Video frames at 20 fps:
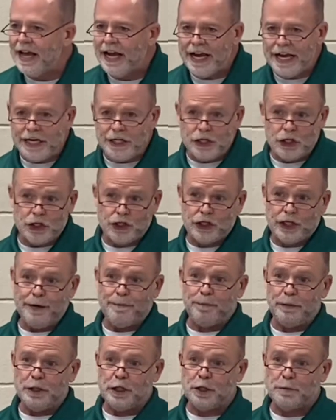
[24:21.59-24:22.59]
He just
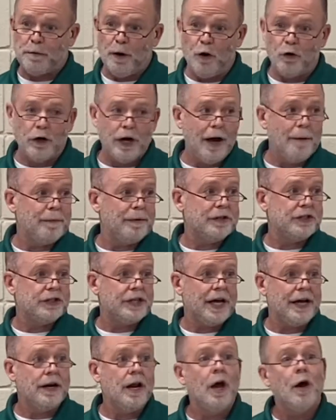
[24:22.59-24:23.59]
simply spoke up and
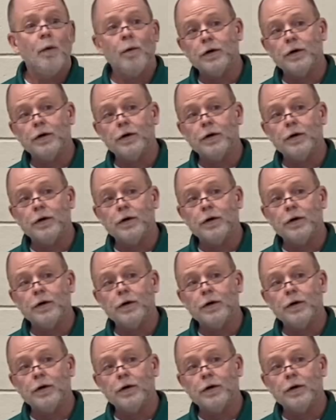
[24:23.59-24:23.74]
said,